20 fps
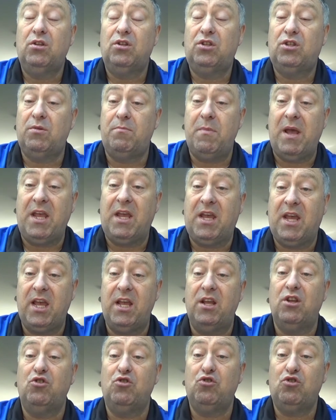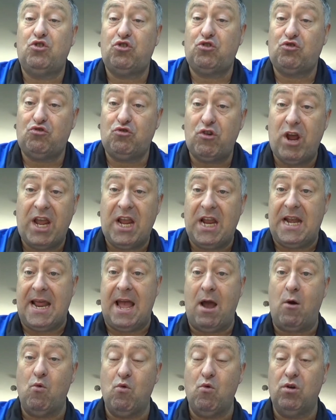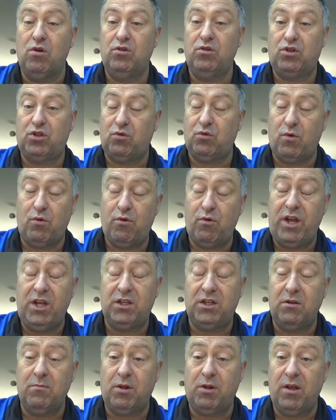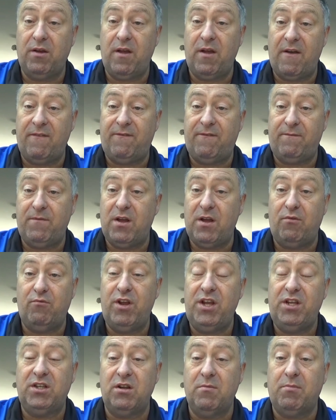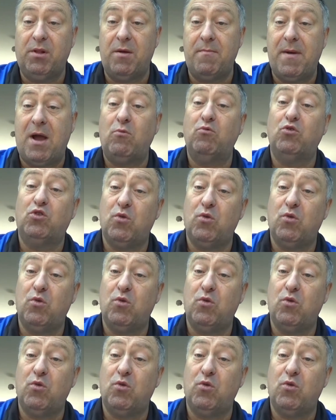to make it straighten out to a reasonable amount,